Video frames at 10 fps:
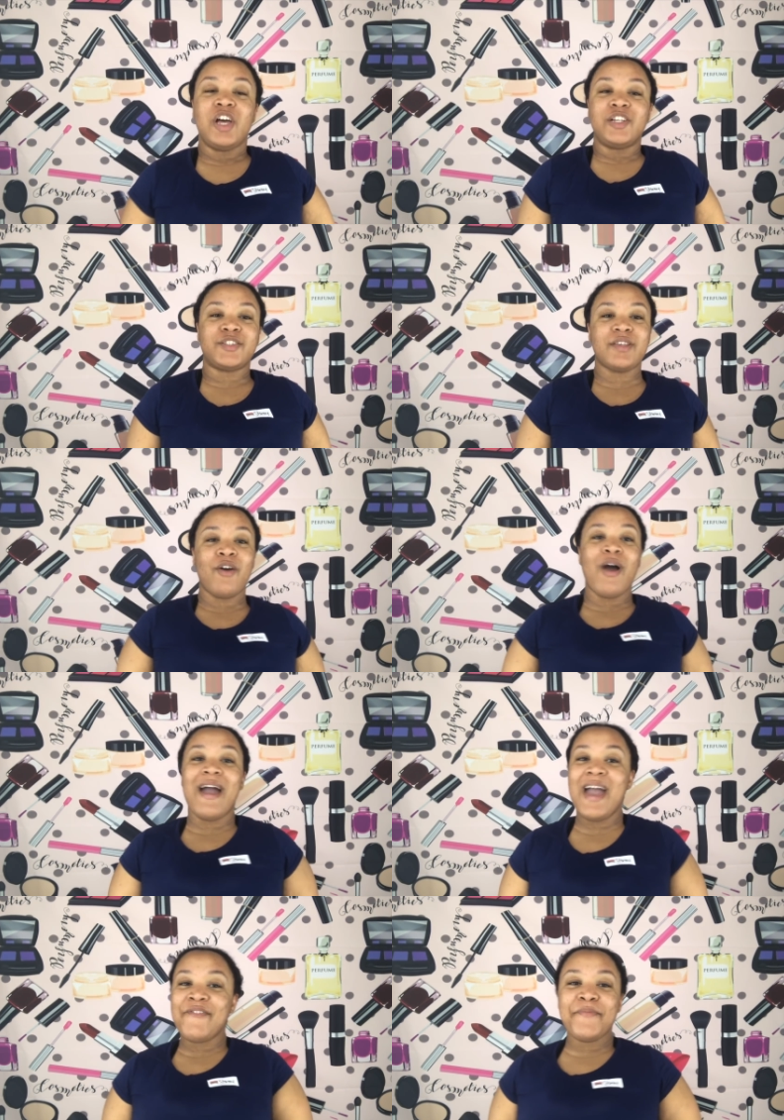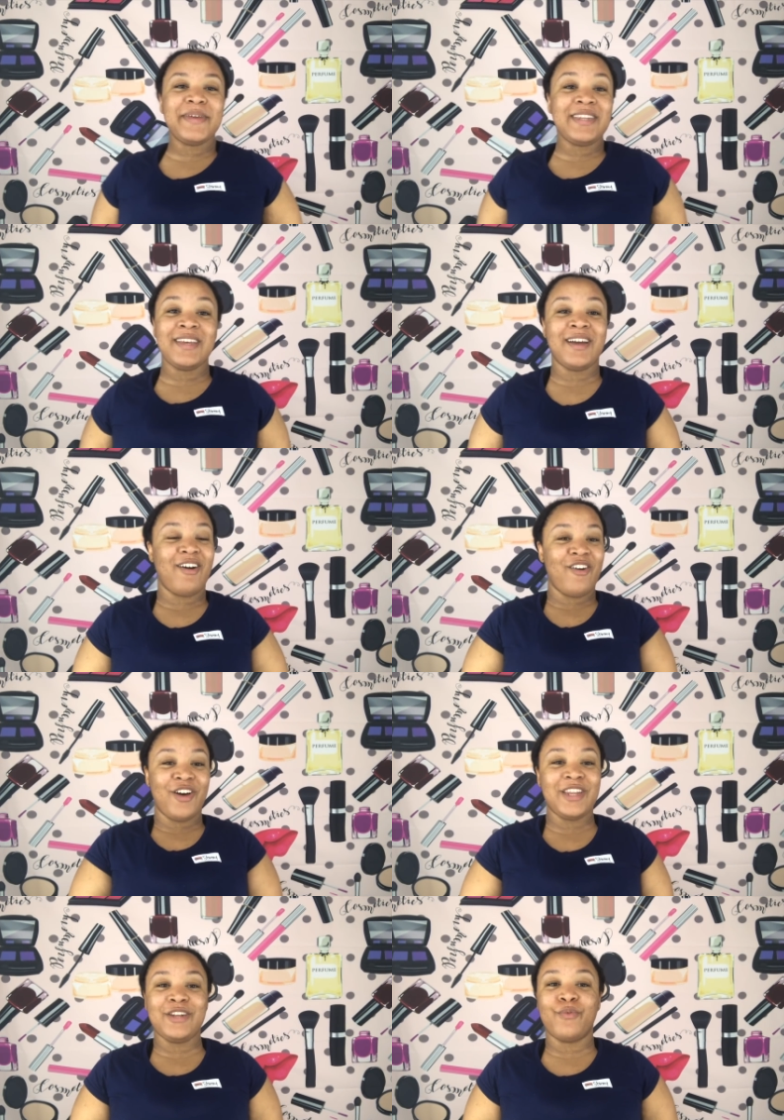So I haven't been
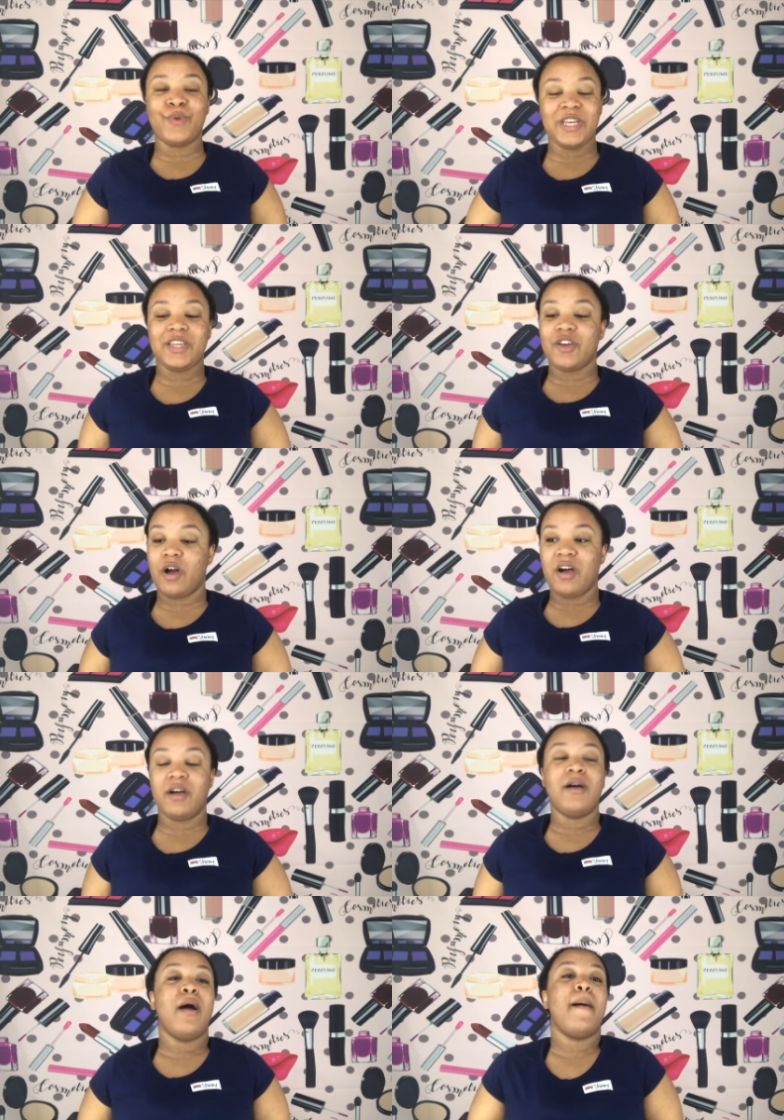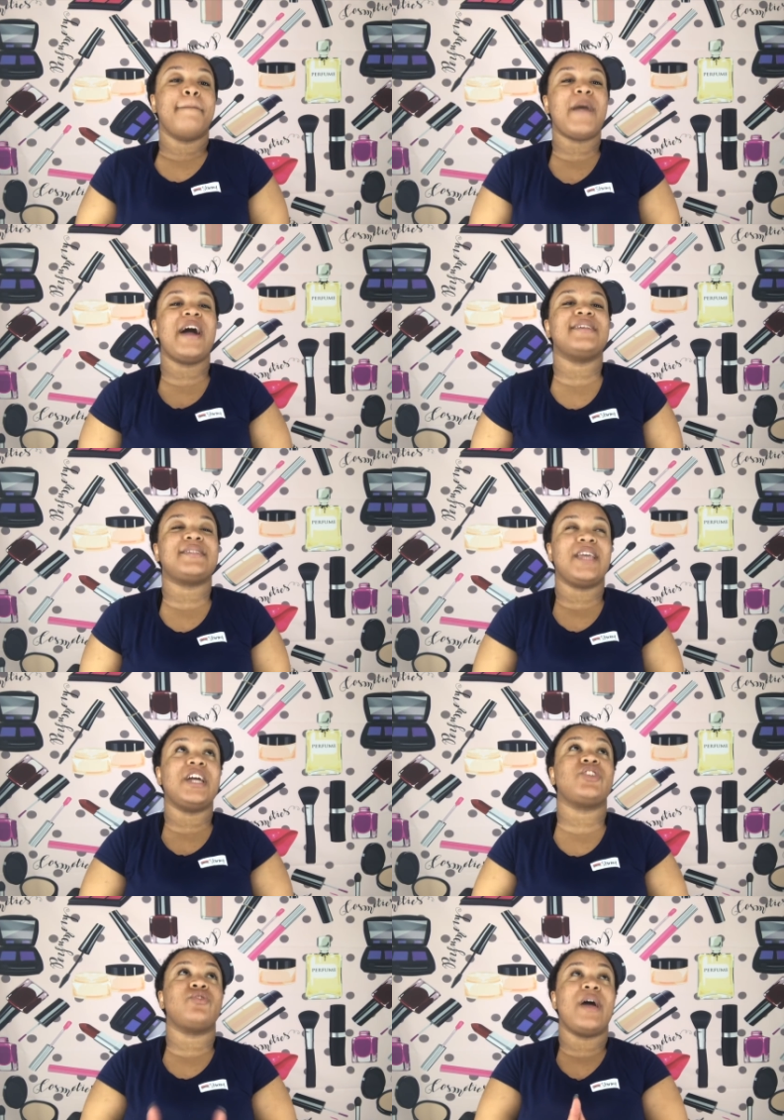on in a week, y'all. My
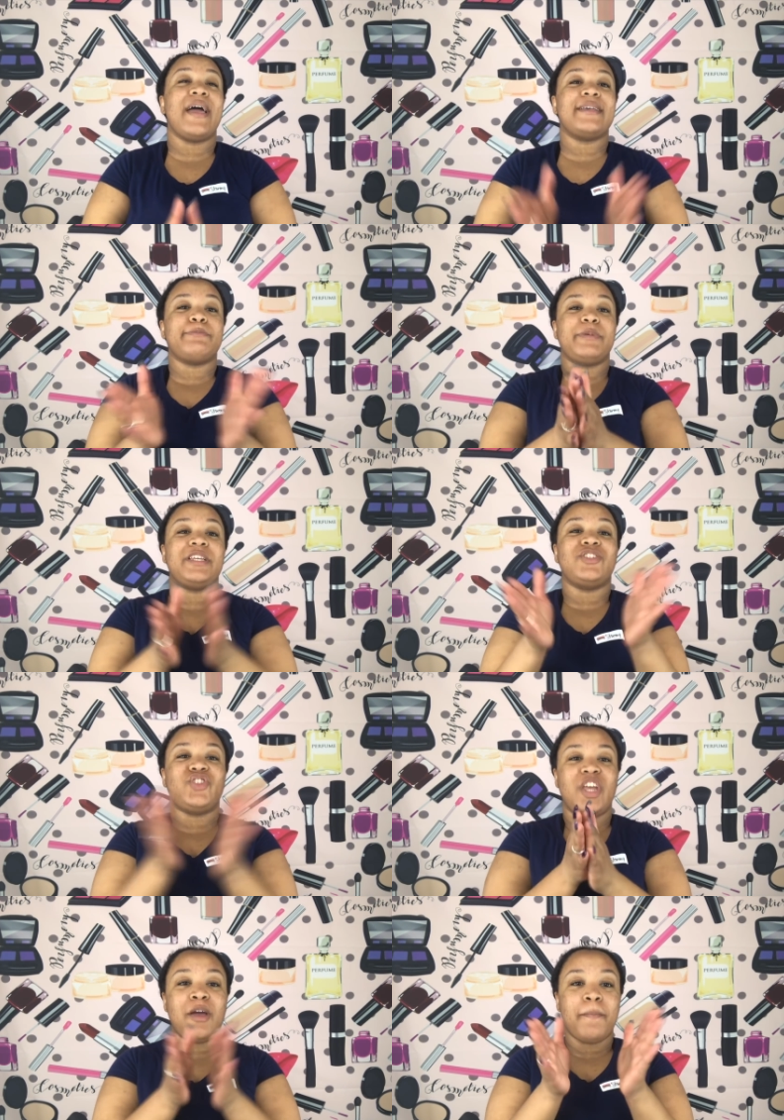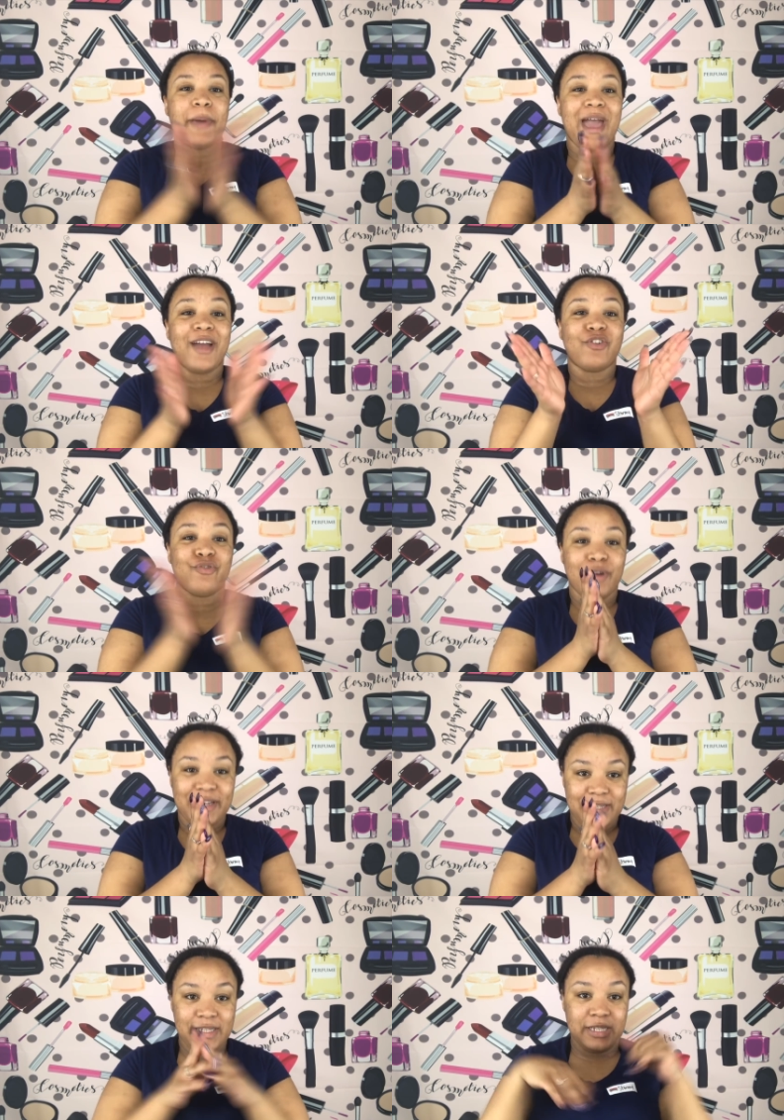schedule has been jam-packed
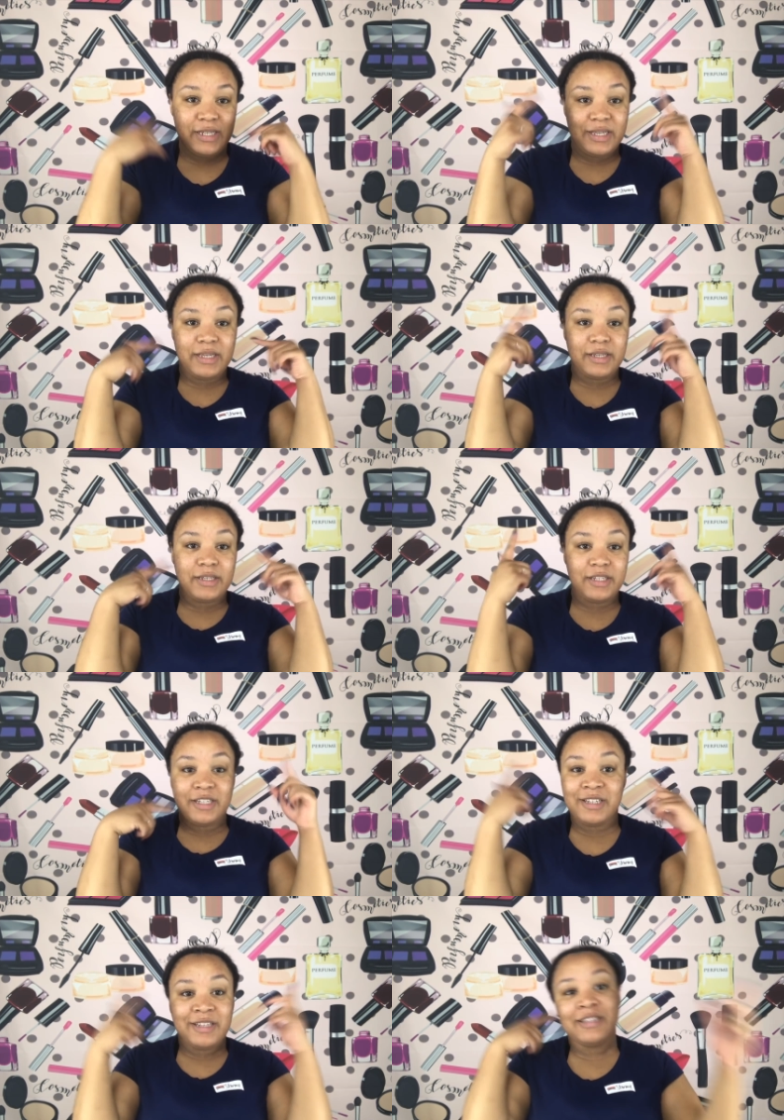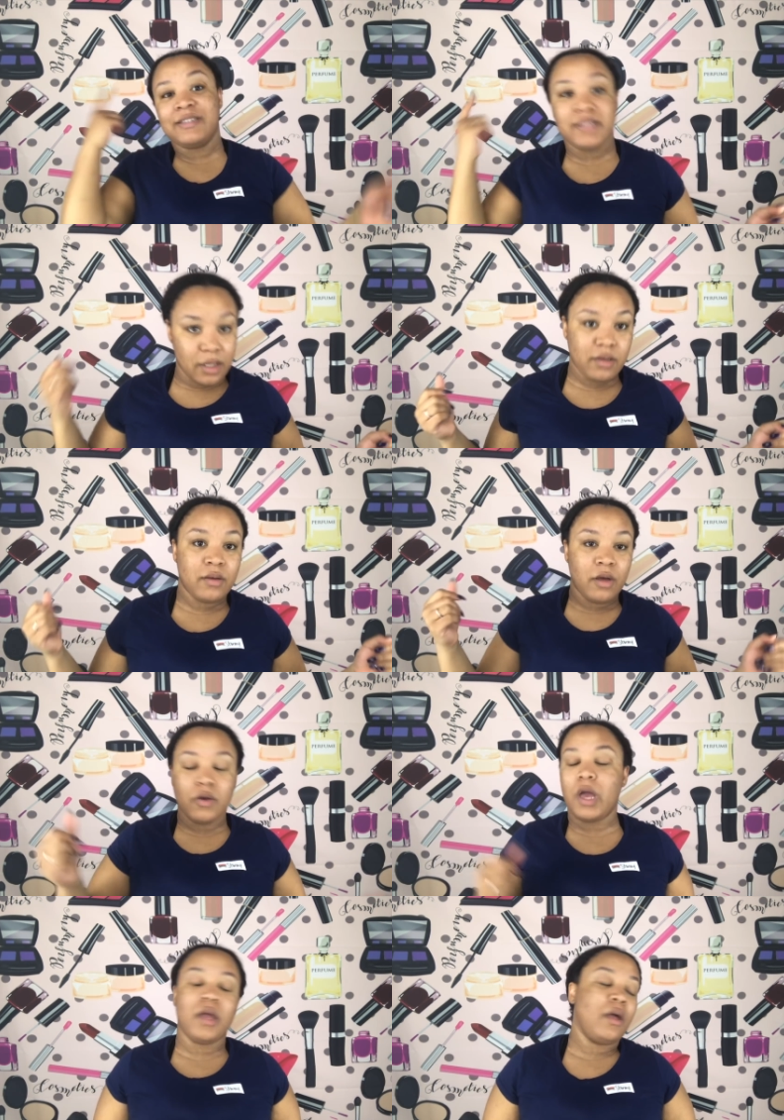crazy,
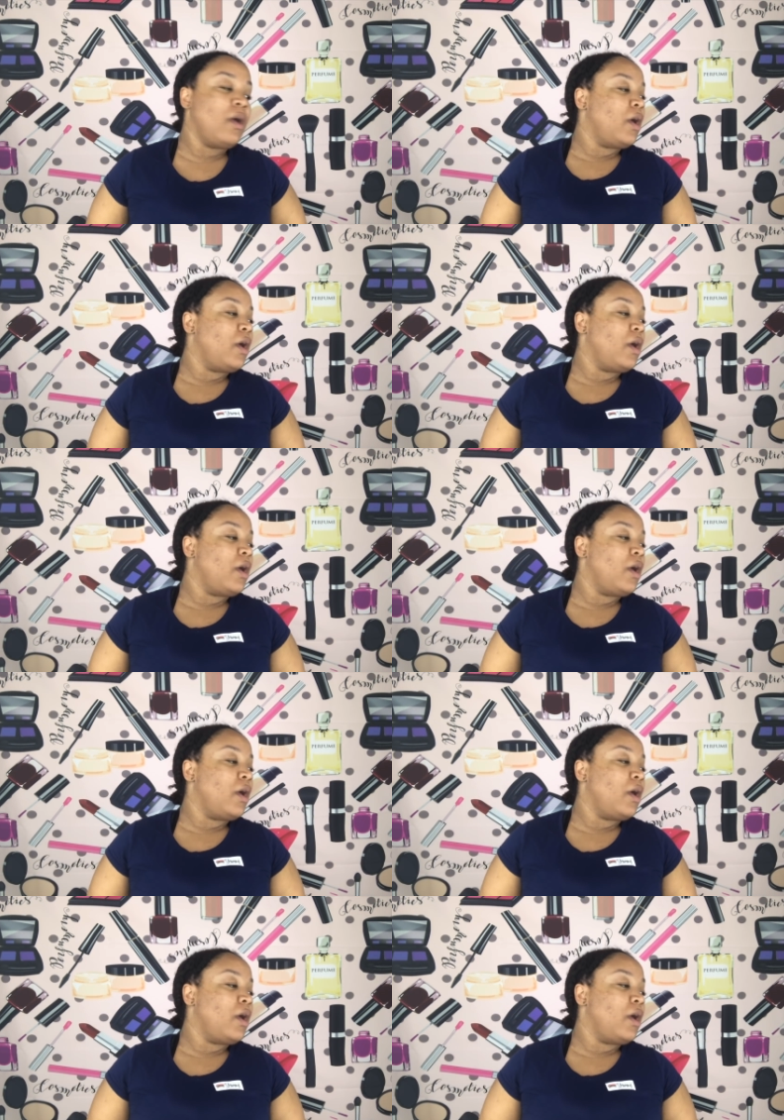okay?